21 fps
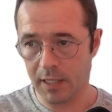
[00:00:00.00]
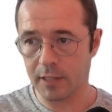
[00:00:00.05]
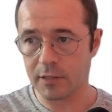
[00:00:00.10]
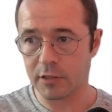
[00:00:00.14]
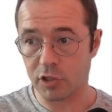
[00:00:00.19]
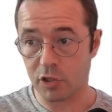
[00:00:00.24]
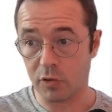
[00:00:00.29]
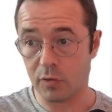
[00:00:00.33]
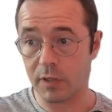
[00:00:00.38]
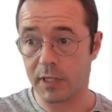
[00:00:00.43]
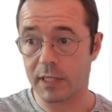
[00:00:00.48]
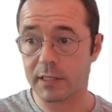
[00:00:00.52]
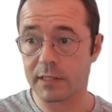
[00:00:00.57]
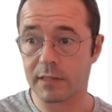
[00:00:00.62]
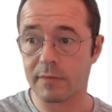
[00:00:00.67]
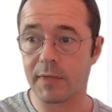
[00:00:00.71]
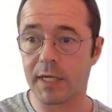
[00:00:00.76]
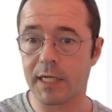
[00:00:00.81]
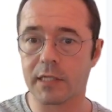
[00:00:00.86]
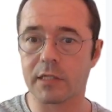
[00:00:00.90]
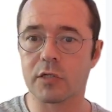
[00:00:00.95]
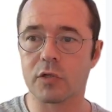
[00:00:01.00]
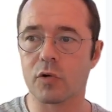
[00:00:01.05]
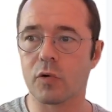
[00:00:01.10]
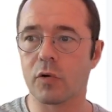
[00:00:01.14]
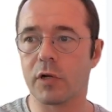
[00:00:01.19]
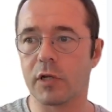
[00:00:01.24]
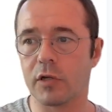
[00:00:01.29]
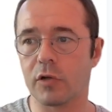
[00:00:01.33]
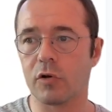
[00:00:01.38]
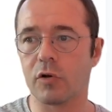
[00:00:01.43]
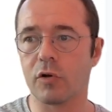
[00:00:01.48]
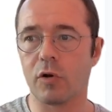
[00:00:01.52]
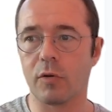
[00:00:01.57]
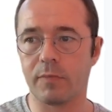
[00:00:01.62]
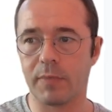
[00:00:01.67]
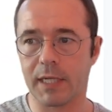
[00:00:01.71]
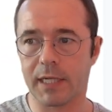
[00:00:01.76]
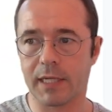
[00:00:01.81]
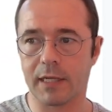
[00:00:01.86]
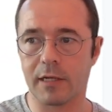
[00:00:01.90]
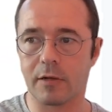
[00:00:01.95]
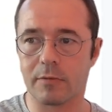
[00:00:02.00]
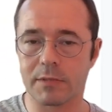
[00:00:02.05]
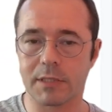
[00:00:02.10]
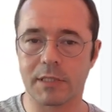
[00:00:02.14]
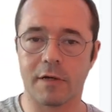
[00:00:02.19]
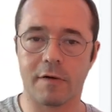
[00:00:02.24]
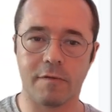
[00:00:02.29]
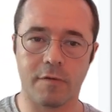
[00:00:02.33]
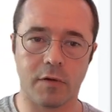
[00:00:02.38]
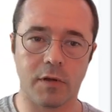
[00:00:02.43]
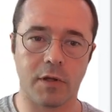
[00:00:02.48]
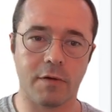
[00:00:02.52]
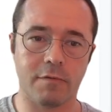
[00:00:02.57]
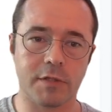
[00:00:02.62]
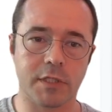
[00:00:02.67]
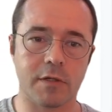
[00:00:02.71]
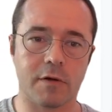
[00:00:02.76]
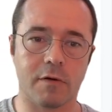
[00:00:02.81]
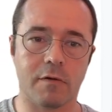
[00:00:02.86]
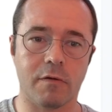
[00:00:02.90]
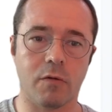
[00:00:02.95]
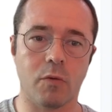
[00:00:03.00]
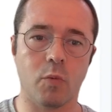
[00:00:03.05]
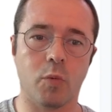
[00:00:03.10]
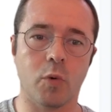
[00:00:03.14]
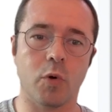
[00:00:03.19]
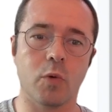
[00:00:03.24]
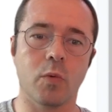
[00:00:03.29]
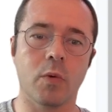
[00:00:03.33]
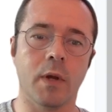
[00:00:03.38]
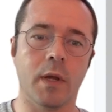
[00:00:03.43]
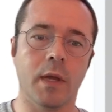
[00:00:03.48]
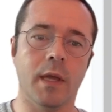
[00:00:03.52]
tune it to make sure that you're not picking up stuff on the other side of the wall.